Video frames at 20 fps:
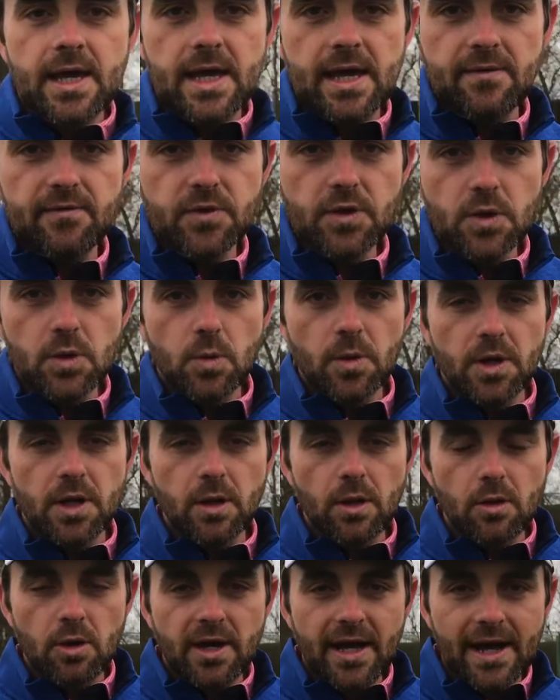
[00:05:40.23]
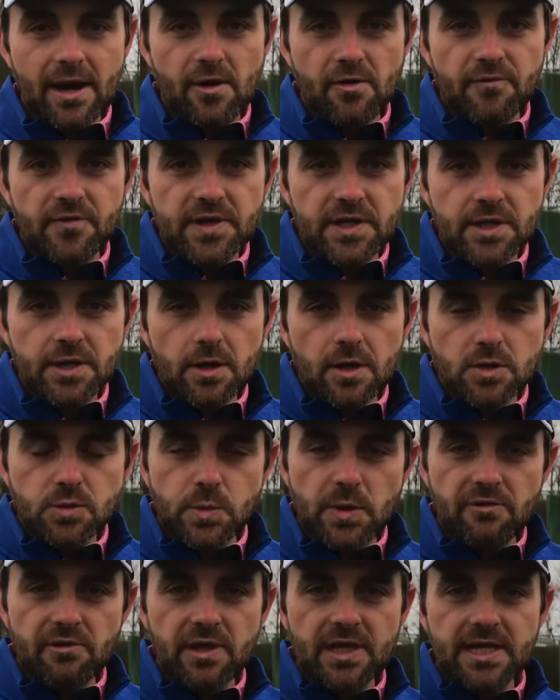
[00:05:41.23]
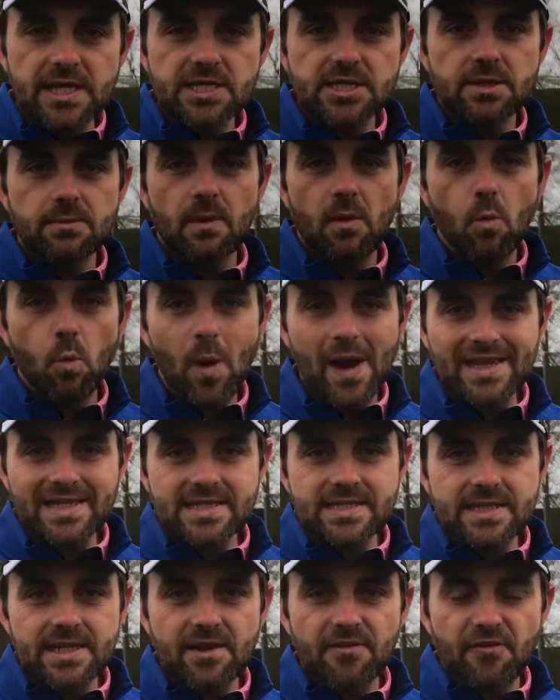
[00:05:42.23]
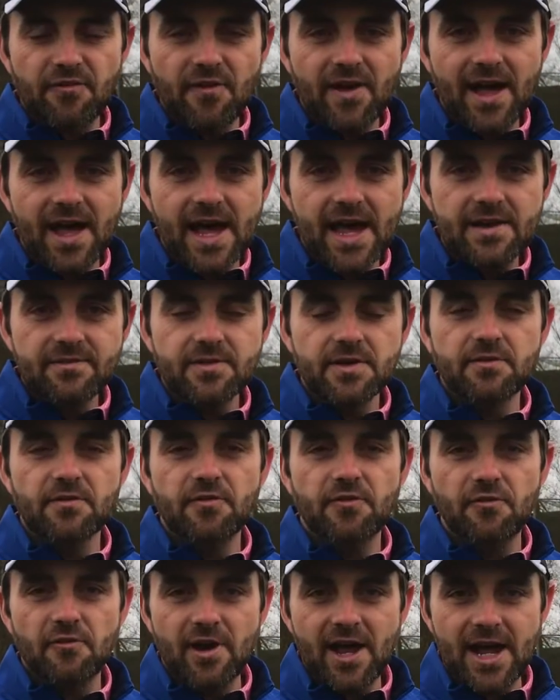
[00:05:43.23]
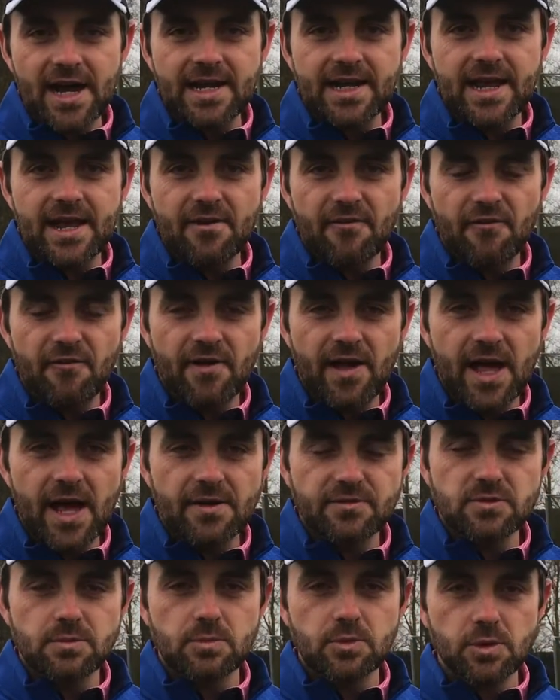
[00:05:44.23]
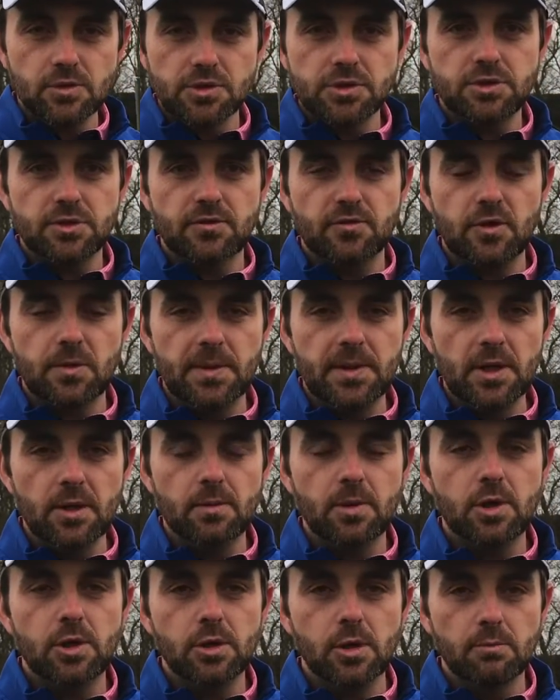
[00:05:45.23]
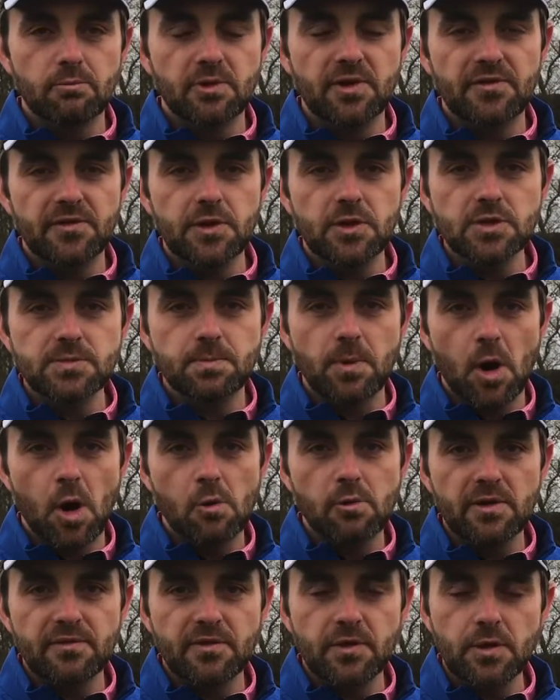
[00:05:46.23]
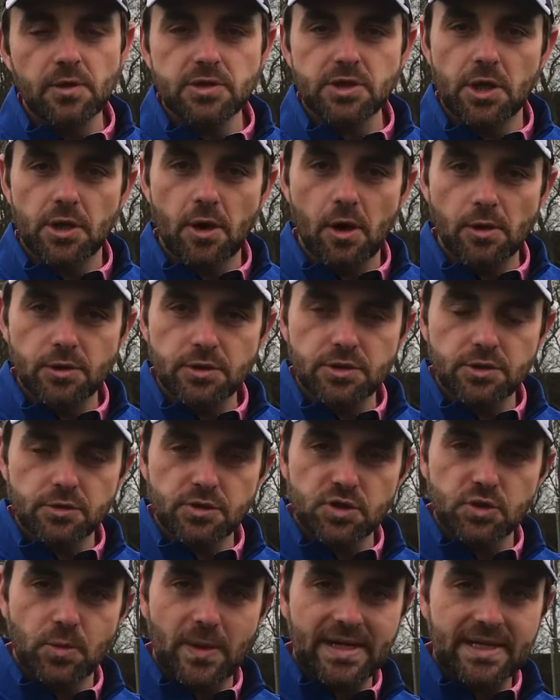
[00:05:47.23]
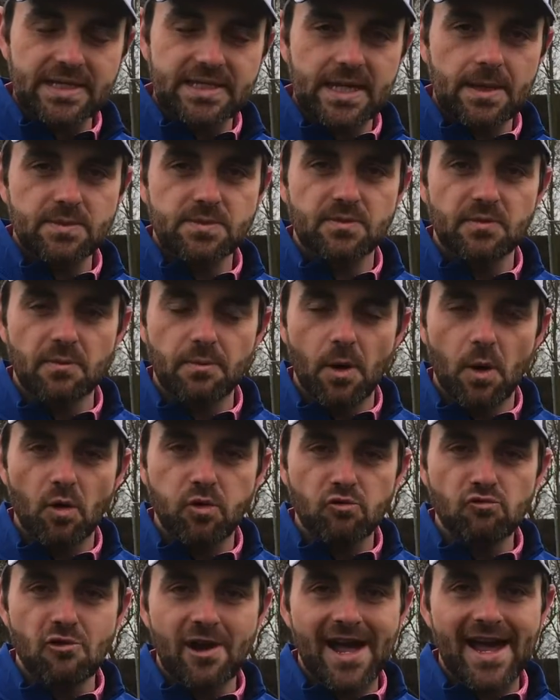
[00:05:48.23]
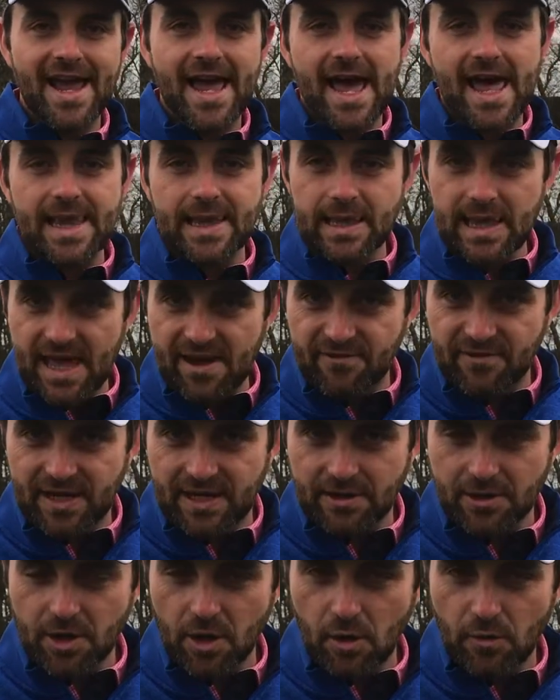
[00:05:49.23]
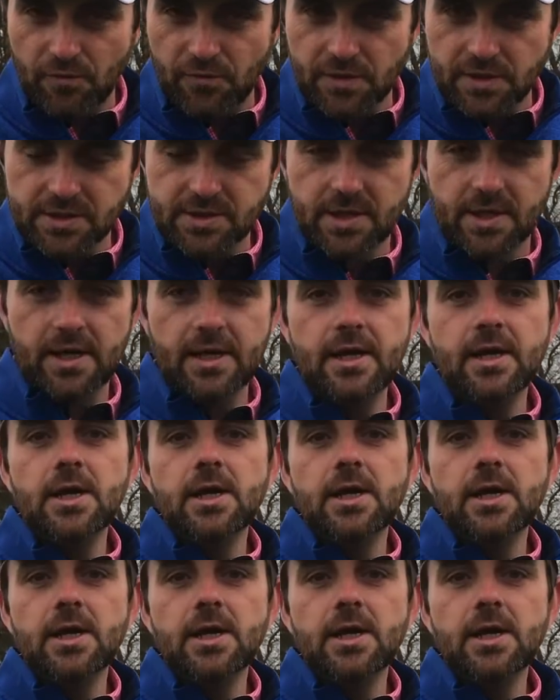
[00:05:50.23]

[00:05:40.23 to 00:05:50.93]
If you want to look at our videos, we release them on Wednesday at 5 and Friday at 5. Some good stuff coming up, club reviews, ball reviews, and also swing tips for both right and left-hand golfers.